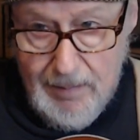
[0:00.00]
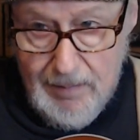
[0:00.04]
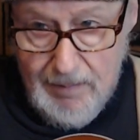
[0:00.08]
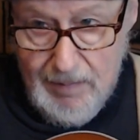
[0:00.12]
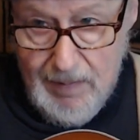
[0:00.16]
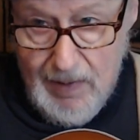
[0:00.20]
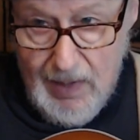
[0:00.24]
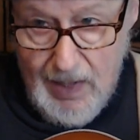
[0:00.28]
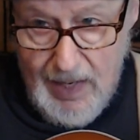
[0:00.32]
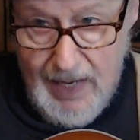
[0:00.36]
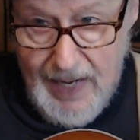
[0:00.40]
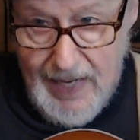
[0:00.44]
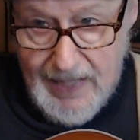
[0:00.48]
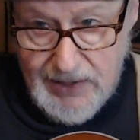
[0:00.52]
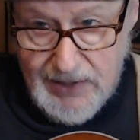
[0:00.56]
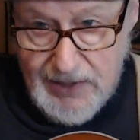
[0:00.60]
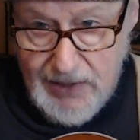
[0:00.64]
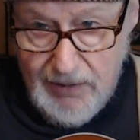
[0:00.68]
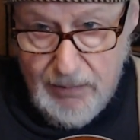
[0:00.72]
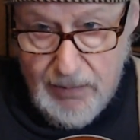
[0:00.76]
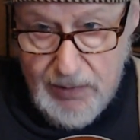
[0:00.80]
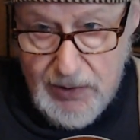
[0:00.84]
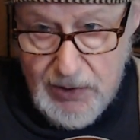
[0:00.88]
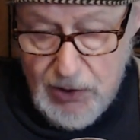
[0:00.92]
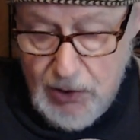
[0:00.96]
has the
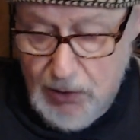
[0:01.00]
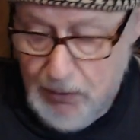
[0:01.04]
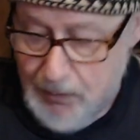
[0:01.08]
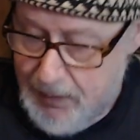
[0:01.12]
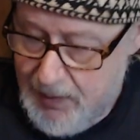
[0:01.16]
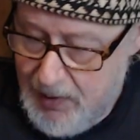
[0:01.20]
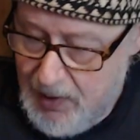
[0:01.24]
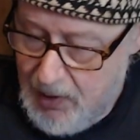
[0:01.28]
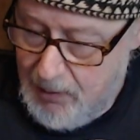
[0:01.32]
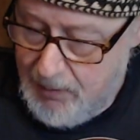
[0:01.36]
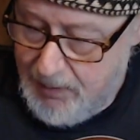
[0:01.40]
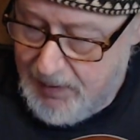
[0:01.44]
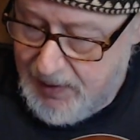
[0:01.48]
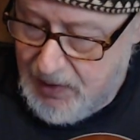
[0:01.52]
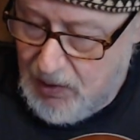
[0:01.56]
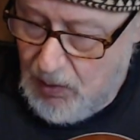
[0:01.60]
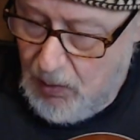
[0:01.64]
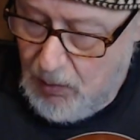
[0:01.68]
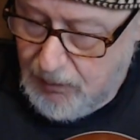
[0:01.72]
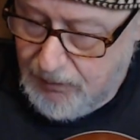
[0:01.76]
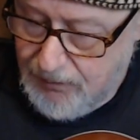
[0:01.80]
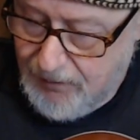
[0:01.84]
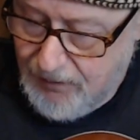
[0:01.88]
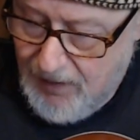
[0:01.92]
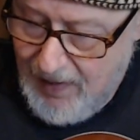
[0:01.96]
original pyramid gold
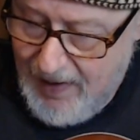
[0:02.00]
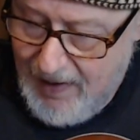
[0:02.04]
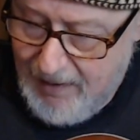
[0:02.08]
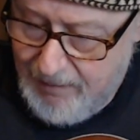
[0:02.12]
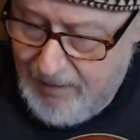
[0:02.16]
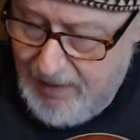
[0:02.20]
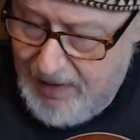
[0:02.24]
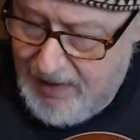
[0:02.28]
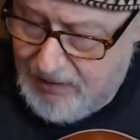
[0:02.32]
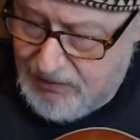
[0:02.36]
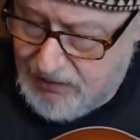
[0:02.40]
flat wounds,